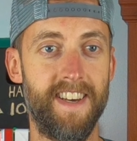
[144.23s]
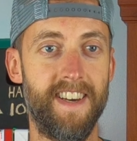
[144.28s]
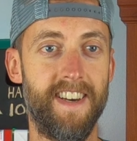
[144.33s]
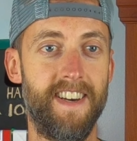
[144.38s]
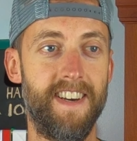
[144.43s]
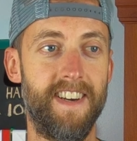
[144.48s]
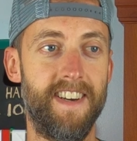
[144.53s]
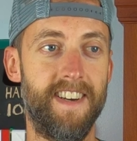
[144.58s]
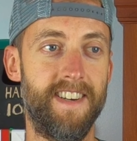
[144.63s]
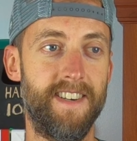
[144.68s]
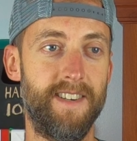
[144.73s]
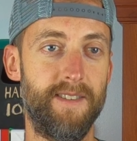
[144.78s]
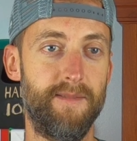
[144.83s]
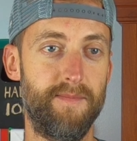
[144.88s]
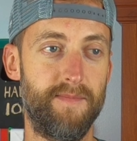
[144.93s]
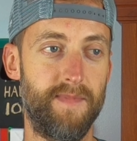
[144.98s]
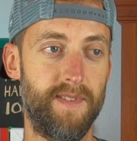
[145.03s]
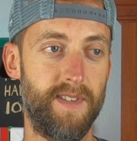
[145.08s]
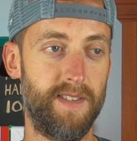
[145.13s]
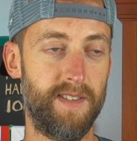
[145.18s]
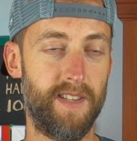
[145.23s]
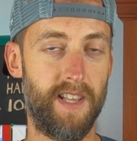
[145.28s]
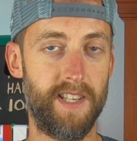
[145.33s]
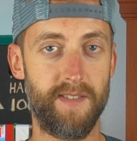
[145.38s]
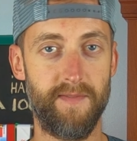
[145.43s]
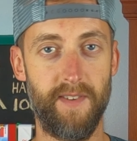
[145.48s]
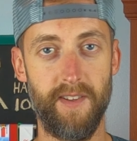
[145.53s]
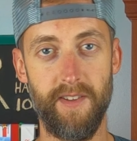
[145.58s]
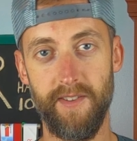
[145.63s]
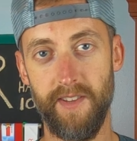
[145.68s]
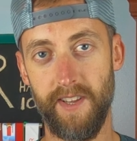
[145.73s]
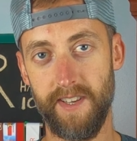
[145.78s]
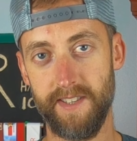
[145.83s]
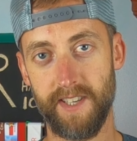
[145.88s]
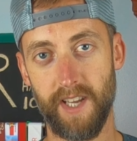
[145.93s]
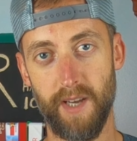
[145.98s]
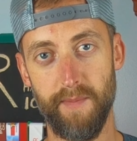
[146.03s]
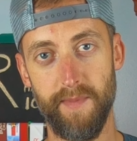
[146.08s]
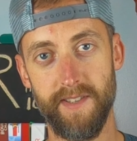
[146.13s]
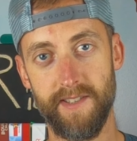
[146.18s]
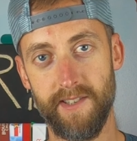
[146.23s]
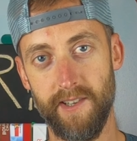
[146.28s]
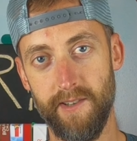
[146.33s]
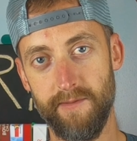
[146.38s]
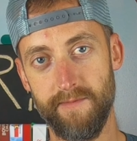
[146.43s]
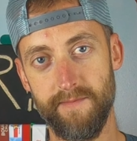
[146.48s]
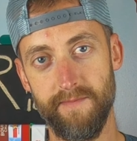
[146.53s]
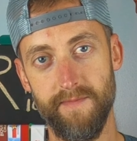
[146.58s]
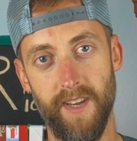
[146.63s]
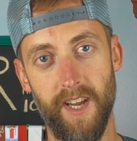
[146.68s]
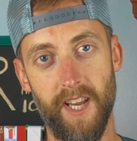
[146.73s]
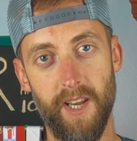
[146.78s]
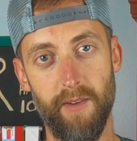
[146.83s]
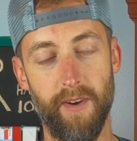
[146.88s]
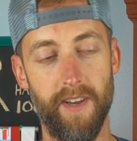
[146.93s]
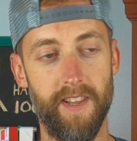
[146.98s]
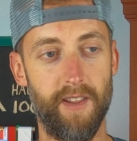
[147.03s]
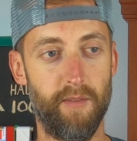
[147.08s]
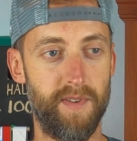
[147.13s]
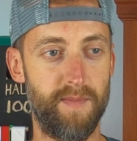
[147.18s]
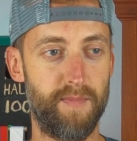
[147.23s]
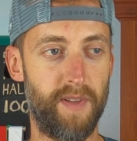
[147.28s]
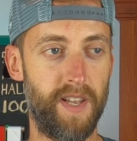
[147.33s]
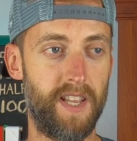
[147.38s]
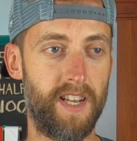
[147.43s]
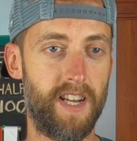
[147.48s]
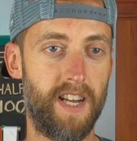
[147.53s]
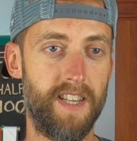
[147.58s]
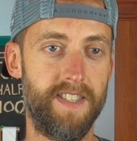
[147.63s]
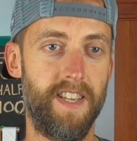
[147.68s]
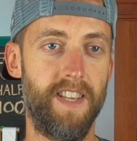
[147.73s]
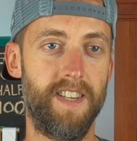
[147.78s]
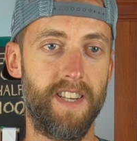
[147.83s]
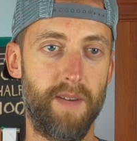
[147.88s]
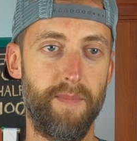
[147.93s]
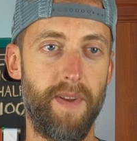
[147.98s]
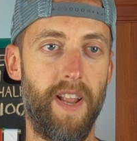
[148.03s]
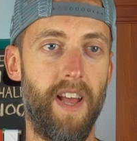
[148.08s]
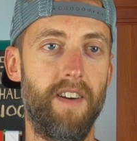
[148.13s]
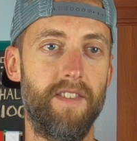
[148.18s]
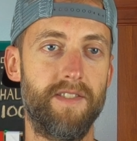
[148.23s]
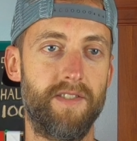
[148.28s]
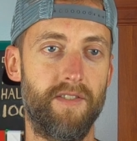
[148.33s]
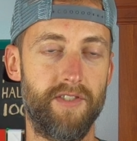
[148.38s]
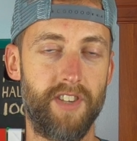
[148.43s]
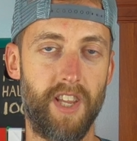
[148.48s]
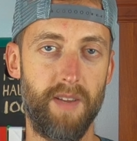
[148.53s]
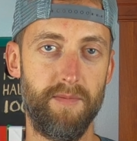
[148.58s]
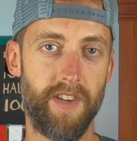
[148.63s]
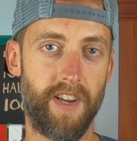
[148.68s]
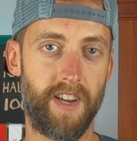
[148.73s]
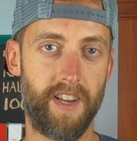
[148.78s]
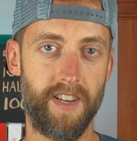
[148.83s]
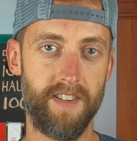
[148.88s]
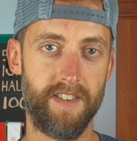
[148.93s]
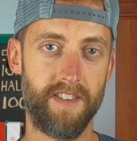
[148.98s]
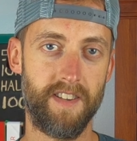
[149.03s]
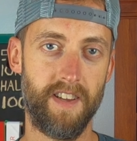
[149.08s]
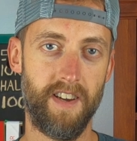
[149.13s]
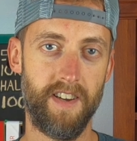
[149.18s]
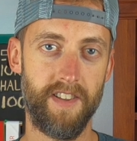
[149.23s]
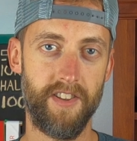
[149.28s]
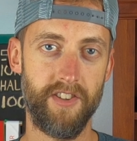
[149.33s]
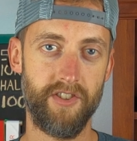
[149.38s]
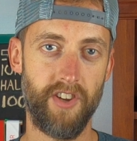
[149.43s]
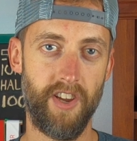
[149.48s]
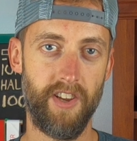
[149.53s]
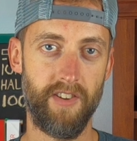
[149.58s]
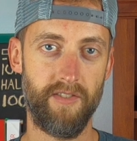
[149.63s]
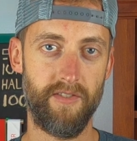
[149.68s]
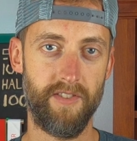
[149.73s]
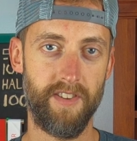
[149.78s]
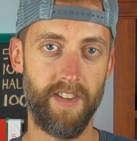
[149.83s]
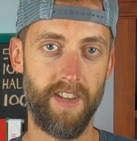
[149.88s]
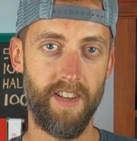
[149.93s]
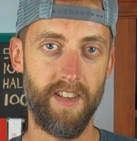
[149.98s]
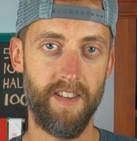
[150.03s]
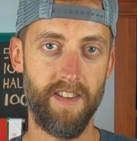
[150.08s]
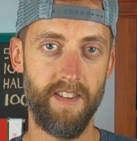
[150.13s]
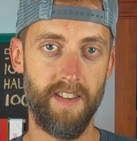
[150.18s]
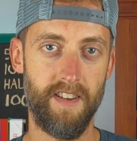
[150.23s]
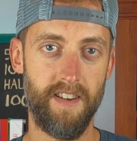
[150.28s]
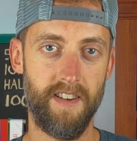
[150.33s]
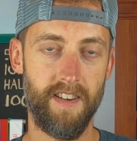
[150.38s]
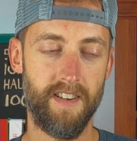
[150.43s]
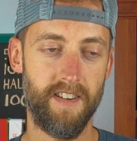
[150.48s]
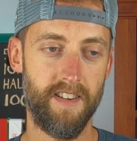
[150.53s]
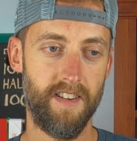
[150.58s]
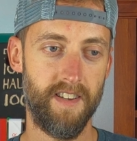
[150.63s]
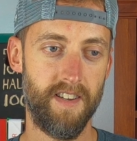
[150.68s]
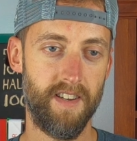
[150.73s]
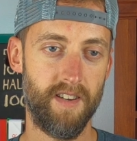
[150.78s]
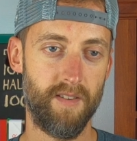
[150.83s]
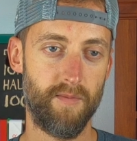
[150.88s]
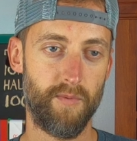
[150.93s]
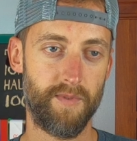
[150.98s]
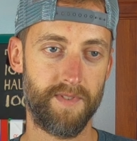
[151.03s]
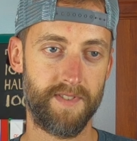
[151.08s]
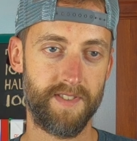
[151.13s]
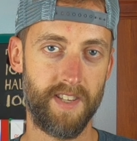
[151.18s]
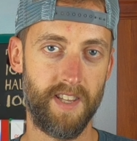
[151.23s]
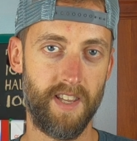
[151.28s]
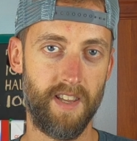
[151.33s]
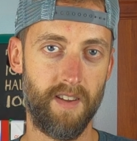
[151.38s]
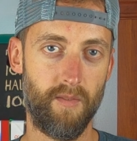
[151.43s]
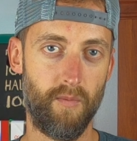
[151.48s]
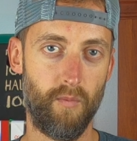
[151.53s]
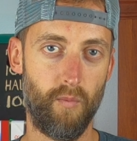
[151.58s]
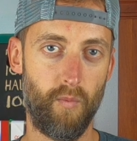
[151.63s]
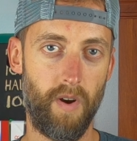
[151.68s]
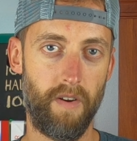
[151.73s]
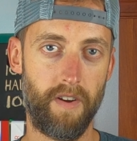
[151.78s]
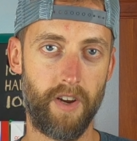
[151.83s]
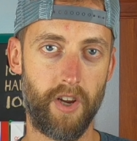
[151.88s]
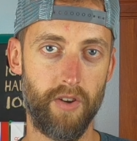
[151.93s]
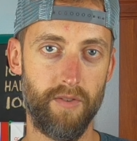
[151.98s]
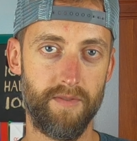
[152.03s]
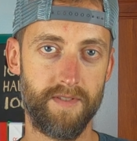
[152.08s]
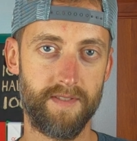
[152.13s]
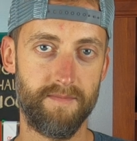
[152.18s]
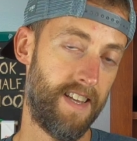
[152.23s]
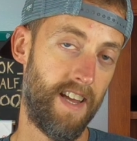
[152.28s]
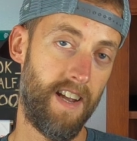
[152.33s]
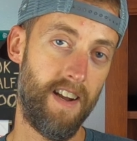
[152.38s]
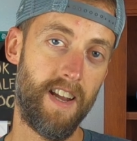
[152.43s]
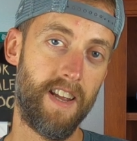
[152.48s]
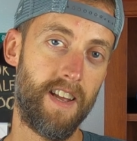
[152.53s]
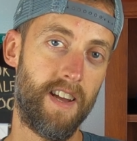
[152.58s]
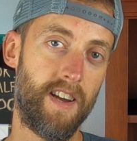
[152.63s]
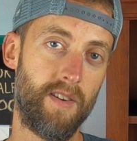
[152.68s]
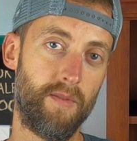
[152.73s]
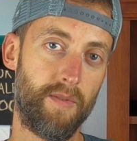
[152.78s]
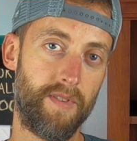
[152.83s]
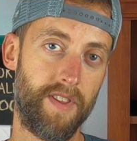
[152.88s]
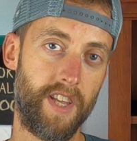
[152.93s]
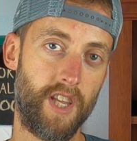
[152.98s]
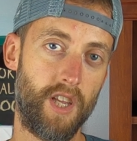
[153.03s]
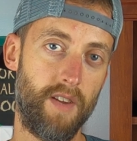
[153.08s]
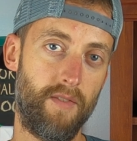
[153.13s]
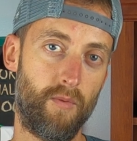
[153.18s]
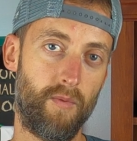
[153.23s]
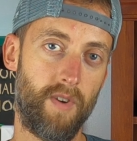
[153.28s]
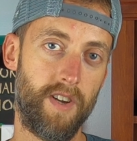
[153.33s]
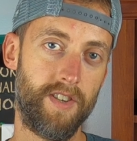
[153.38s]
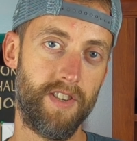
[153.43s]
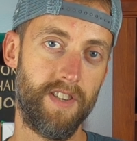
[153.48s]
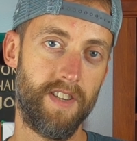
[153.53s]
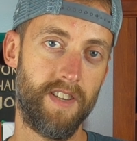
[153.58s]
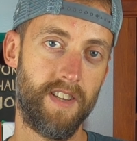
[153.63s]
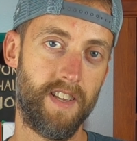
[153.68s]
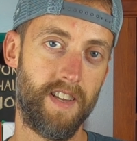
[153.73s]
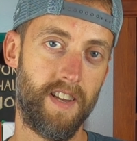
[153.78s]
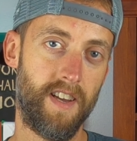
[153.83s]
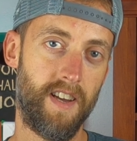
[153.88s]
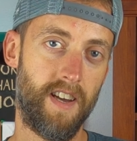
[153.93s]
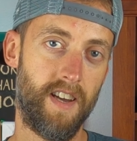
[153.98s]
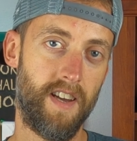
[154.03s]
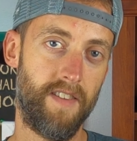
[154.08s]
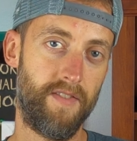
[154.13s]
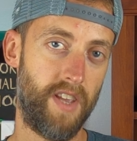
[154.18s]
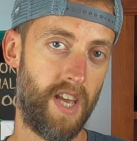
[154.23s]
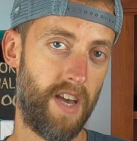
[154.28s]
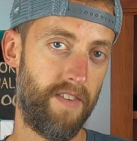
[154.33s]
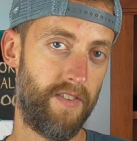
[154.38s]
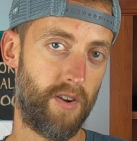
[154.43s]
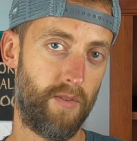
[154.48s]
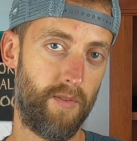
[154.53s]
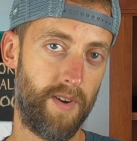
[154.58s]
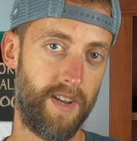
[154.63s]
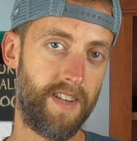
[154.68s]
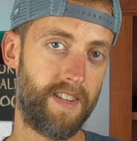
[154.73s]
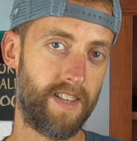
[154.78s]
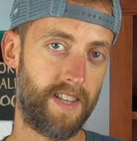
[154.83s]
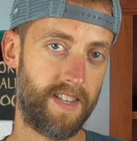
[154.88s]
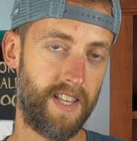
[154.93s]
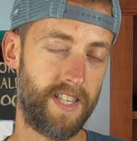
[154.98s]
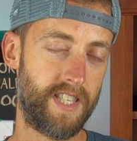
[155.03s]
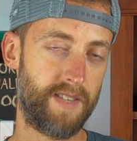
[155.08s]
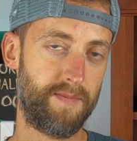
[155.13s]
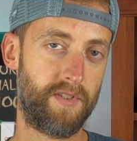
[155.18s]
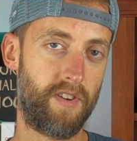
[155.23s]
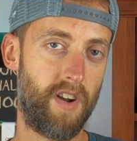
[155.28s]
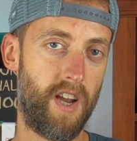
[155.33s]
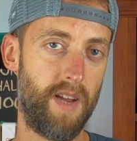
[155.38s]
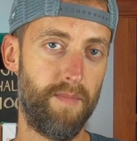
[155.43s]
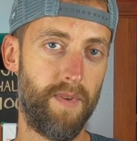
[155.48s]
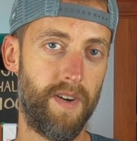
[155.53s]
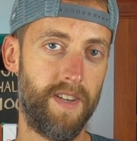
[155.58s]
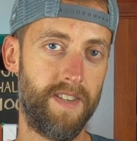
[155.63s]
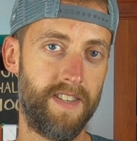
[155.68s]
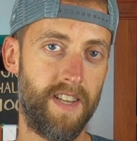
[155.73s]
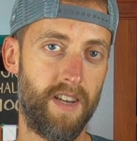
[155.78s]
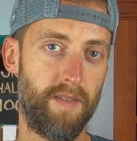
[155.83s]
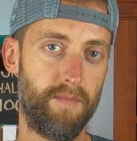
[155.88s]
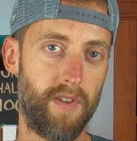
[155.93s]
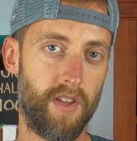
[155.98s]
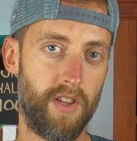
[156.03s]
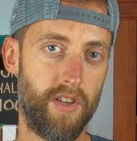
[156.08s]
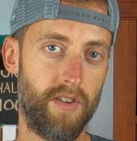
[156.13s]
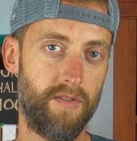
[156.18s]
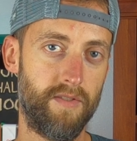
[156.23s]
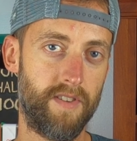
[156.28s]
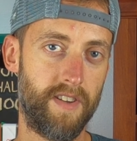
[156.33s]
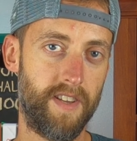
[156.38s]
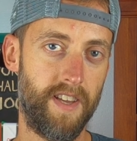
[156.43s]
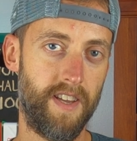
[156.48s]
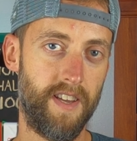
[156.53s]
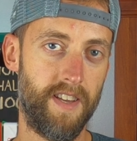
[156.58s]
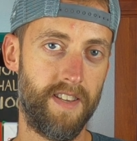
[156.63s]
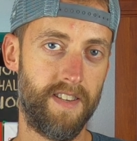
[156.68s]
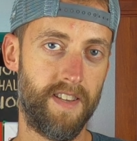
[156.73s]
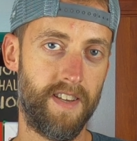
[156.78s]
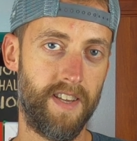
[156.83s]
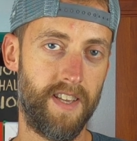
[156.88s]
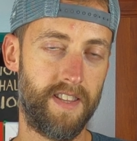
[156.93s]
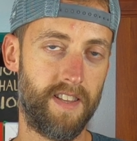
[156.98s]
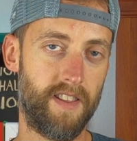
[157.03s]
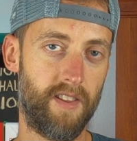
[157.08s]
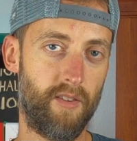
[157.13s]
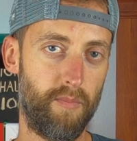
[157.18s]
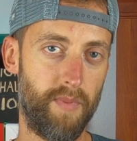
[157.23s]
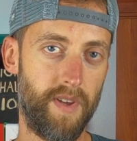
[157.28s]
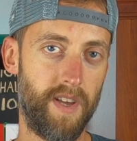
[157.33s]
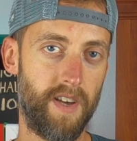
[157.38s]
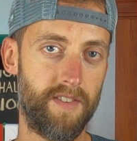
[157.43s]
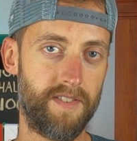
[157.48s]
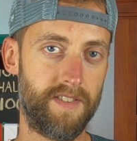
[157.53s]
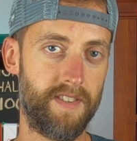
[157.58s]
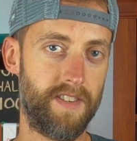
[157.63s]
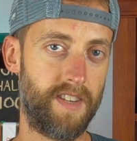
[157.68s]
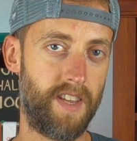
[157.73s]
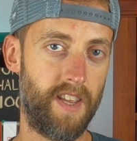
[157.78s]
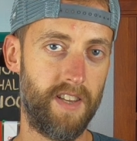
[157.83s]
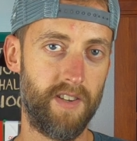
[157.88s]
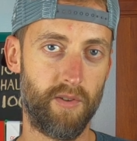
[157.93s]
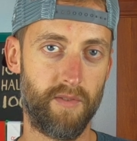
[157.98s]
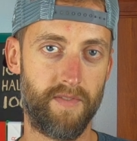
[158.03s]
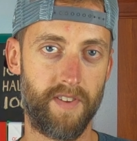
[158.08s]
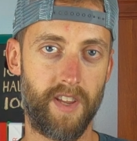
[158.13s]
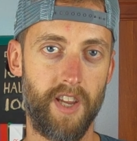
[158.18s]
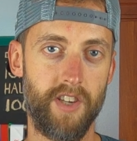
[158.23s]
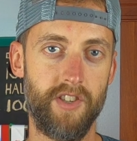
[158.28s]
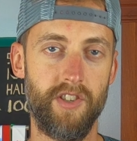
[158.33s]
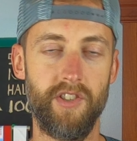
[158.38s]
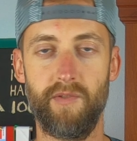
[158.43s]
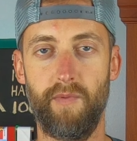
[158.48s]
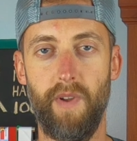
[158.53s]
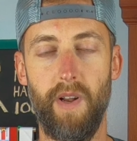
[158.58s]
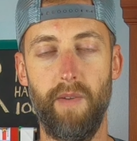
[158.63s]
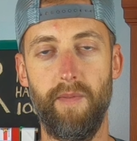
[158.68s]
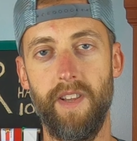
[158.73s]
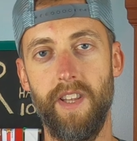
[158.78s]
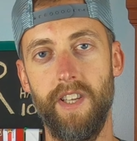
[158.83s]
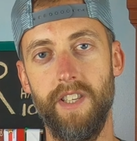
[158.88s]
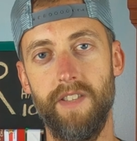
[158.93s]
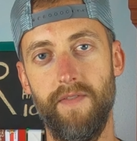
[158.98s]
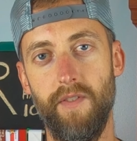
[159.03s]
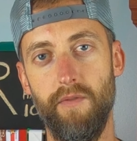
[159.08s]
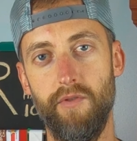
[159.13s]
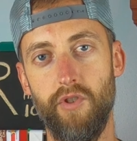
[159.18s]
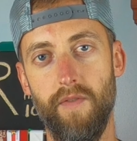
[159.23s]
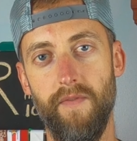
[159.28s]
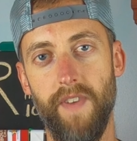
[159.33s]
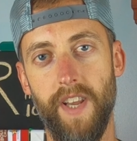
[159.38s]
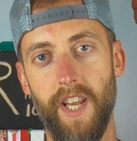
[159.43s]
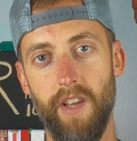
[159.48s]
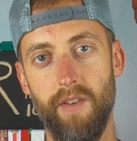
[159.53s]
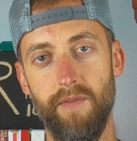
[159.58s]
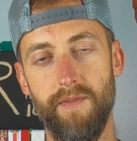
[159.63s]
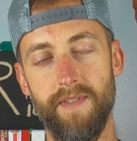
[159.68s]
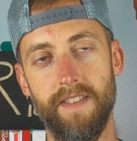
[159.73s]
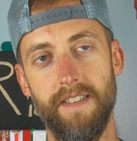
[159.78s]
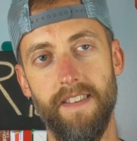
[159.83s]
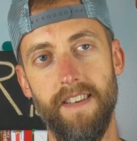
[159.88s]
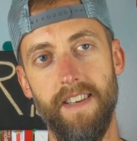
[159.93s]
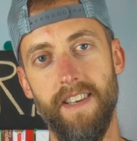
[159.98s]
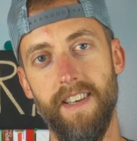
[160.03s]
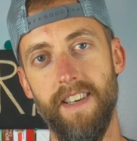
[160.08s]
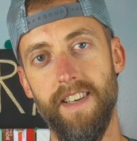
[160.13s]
um, and lots of other things coming. So anyway, there'll be plenty of content coming out, so just keep checking on the channel, and uh, we'll see where it goes. All right, well, thank you for watching. Uh, if you haven't already, click that subscribe button down below, and uh, hit the little bell to get notifications when I release future videos.